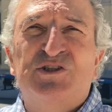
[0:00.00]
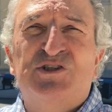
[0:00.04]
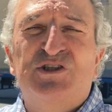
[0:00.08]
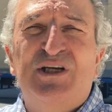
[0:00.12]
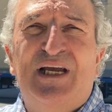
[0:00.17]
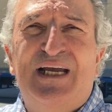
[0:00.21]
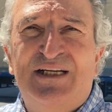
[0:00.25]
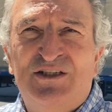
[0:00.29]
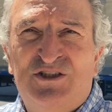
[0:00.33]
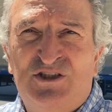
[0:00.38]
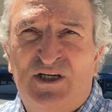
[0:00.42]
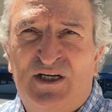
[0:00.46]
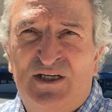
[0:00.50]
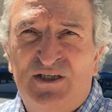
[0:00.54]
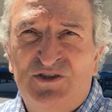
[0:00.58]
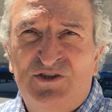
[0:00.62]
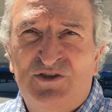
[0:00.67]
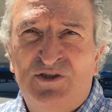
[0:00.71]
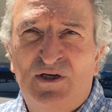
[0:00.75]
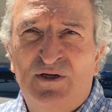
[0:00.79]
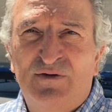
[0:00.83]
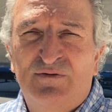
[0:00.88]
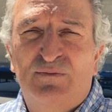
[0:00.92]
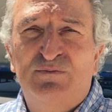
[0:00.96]
Sanchez
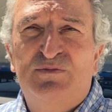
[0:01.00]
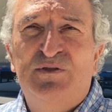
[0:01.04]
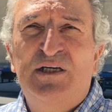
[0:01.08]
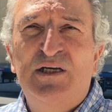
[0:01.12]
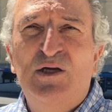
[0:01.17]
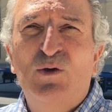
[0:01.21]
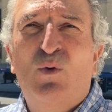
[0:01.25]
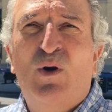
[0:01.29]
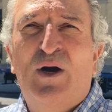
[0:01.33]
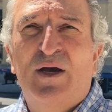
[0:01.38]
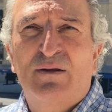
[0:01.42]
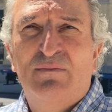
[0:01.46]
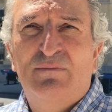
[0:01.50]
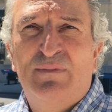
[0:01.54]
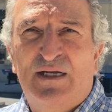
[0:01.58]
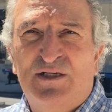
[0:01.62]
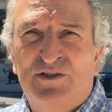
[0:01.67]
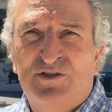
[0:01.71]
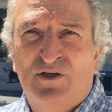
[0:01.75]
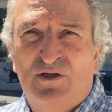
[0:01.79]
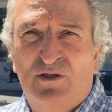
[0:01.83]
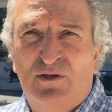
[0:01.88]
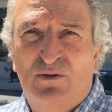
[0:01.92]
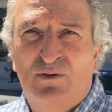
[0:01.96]
in Tijuana,
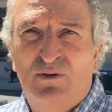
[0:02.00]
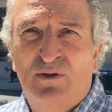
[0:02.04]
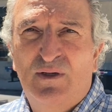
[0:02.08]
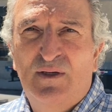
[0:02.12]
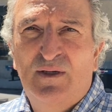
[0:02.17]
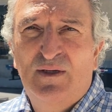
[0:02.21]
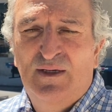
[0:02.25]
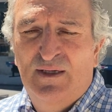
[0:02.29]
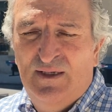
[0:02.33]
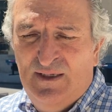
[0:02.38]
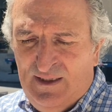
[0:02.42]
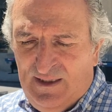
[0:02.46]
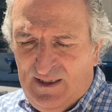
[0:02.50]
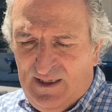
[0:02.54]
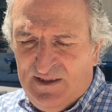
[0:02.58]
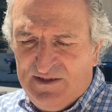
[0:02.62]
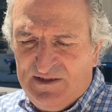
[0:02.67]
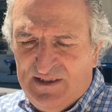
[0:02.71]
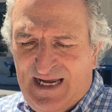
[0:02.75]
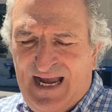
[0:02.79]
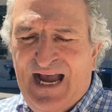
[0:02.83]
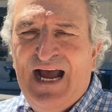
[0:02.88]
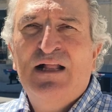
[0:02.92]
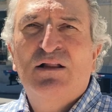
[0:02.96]
Mexico.
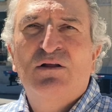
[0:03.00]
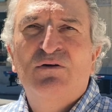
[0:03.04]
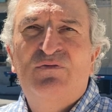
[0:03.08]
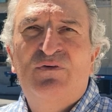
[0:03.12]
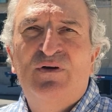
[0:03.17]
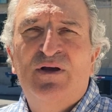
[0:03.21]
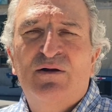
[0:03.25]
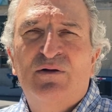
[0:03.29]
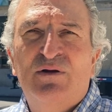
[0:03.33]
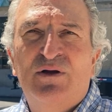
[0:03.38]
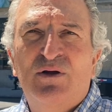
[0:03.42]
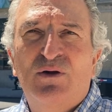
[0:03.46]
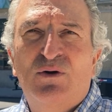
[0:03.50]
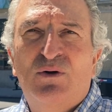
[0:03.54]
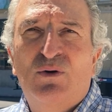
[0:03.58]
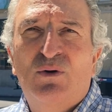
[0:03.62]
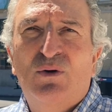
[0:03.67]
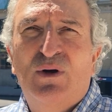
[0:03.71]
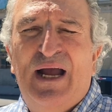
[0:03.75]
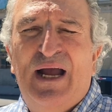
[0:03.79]
It's aloe vera,